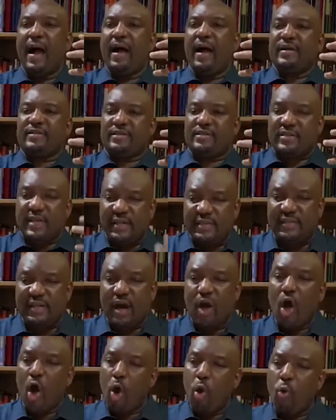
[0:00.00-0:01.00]
center,
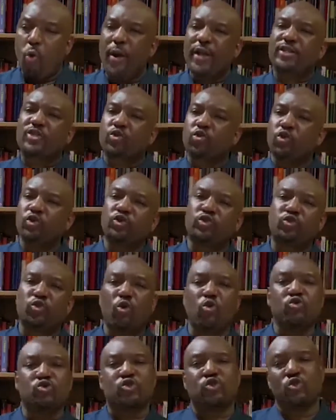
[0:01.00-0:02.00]
which
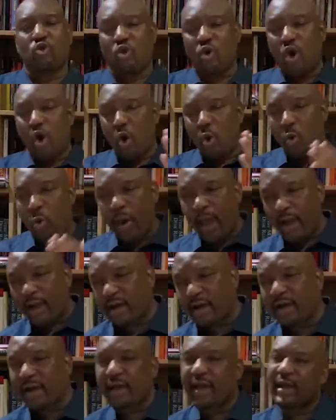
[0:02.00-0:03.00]
controls your
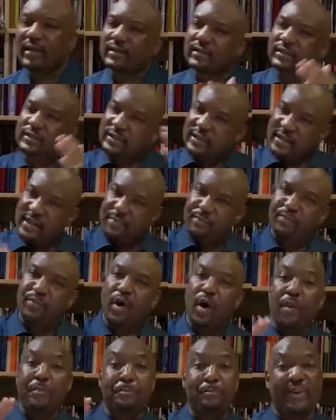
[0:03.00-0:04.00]
work and sleep
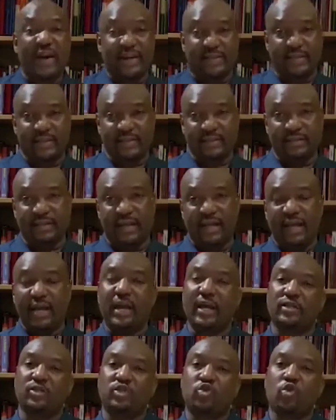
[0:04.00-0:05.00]
pattern.
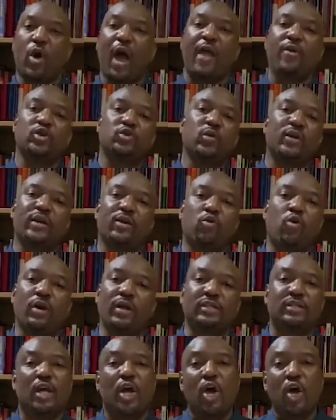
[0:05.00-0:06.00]
And so I usually call
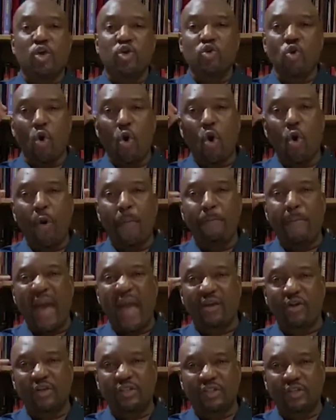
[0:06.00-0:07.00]
it your
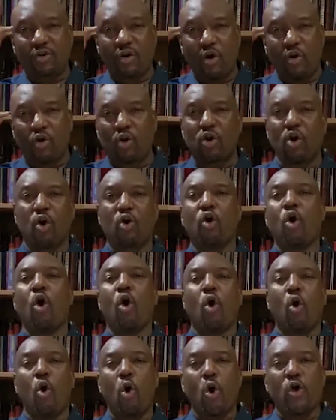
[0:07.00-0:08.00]
biological clock
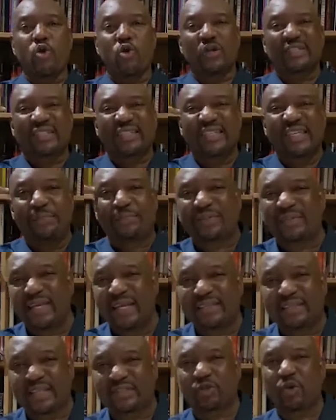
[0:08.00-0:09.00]
or your sleep
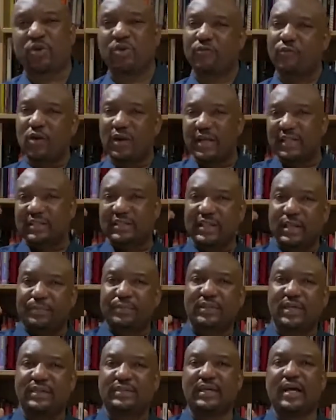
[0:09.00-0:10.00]
center. So you've got a sleep
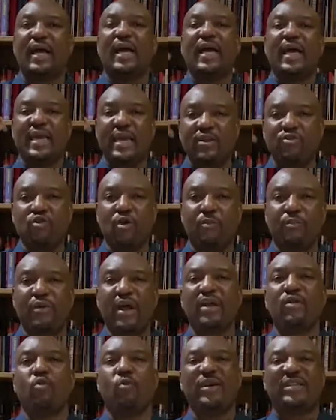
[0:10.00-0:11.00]
center in your
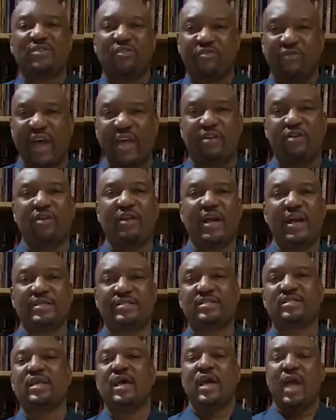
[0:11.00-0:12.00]
brain which regulates